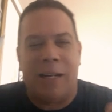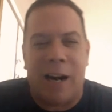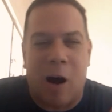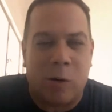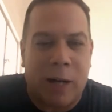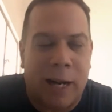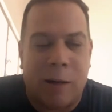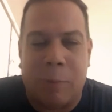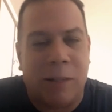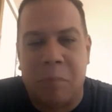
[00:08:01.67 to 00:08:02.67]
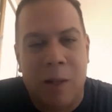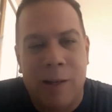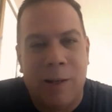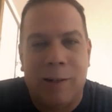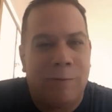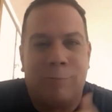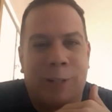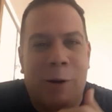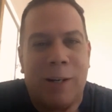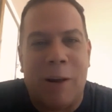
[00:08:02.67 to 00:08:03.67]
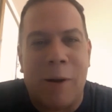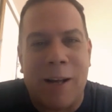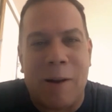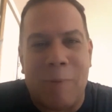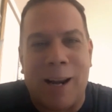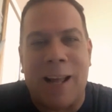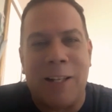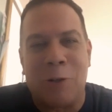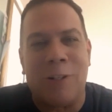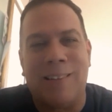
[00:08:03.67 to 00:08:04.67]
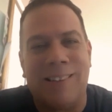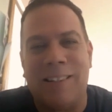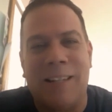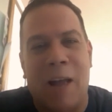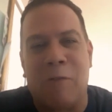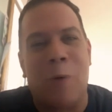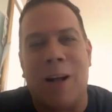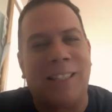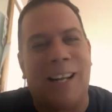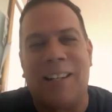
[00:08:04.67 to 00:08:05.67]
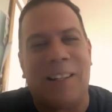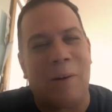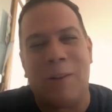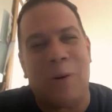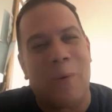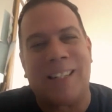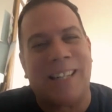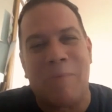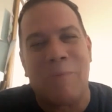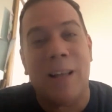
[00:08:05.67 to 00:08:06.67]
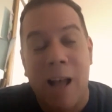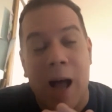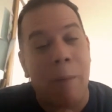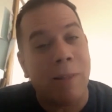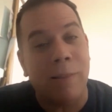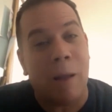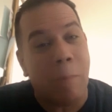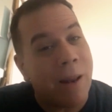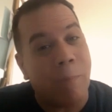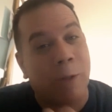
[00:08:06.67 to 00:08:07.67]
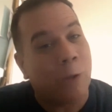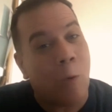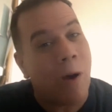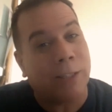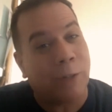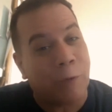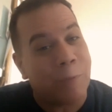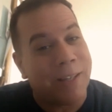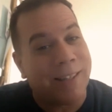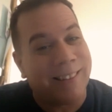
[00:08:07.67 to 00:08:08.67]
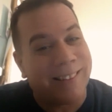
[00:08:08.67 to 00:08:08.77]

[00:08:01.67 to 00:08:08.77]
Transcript: out, kind of. But they're in cut my line. So yeah, if you watch, I don't watch them. I'm in it, but don't watch it for me.